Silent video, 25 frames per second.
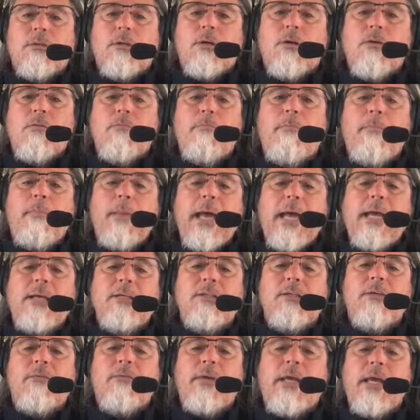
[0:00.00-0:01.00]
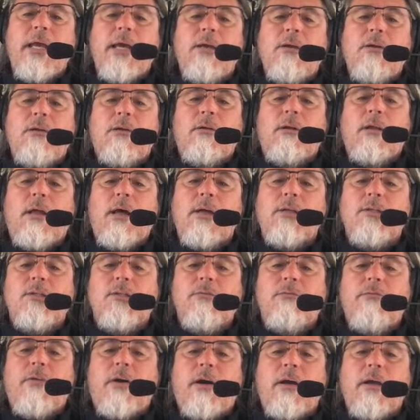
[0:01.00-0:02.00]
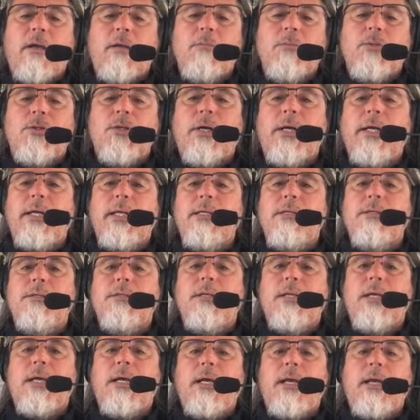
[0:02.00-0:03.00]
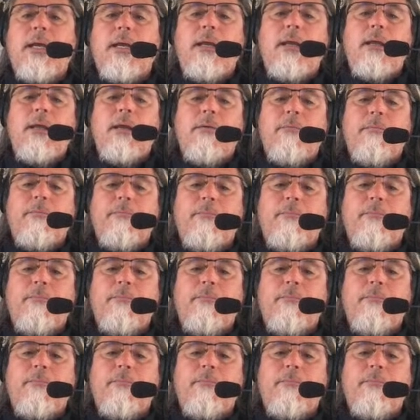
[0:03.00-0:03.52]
So massive candle, lots of volume trading today.